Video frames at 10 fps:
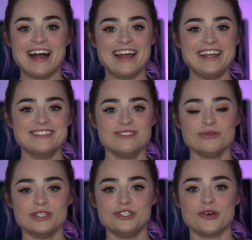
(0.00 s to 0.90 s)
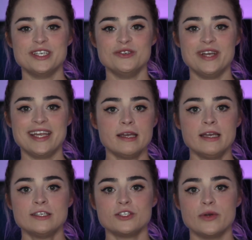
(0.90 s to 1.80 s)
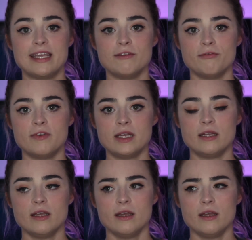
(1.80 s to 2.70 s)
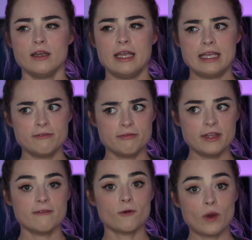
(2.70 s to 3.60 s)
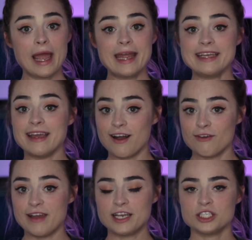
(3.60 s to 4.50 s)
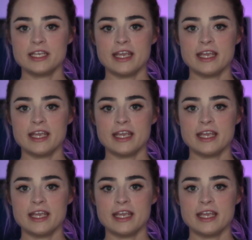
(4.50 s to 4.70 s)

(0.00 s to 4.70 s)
I do enjoy doing it. So it can fit a variety of action